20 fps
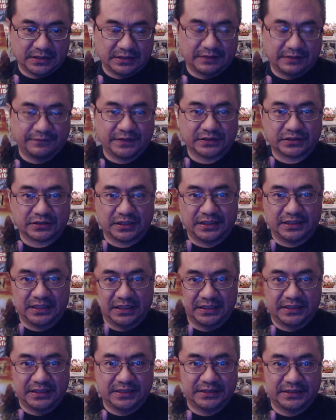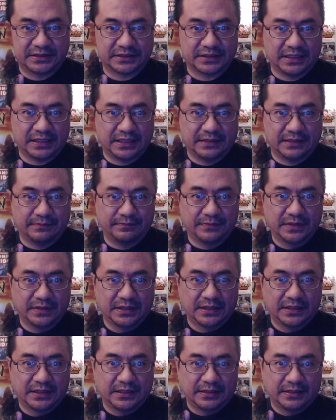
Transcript: it eventually leads to him